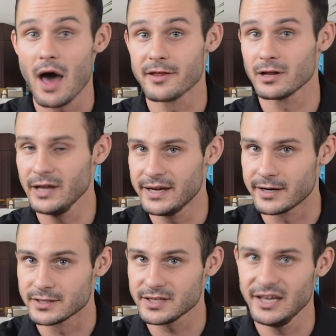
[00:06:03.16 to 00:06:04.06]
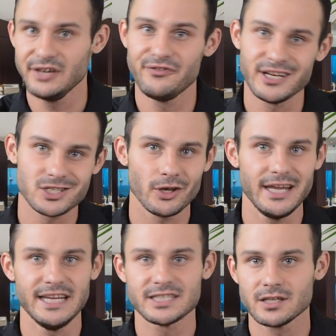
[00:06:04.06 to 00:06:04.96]
other leaders. Eventually,
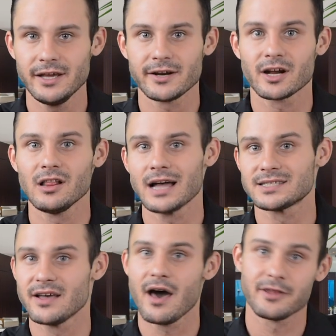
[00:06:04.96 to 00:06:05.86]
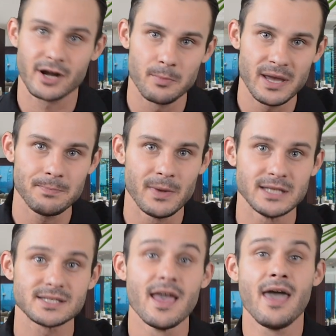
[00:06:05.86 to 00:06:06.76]
each leader collects the other
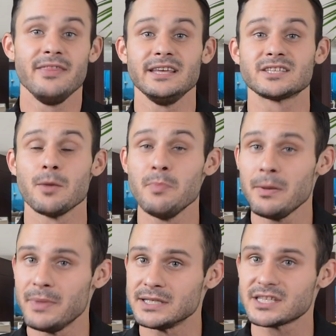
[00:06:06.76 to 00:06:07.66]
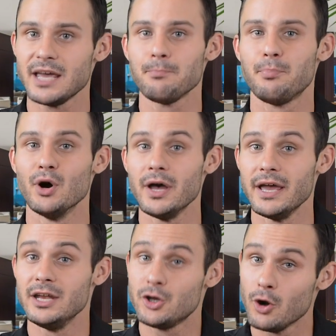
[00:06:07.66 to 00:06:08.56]
commitments, and these commitments get put
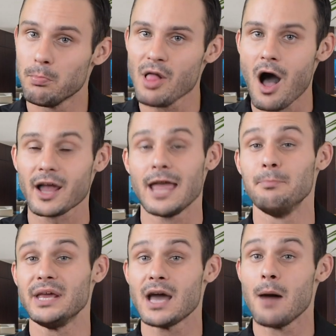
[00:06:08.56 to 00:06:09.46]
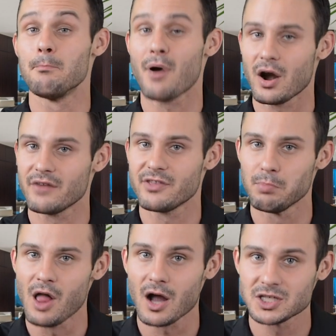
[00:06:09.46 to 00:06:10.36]
into a block and become part of the
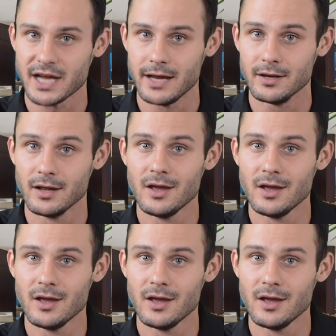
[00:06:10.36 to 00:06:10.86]
blockchain.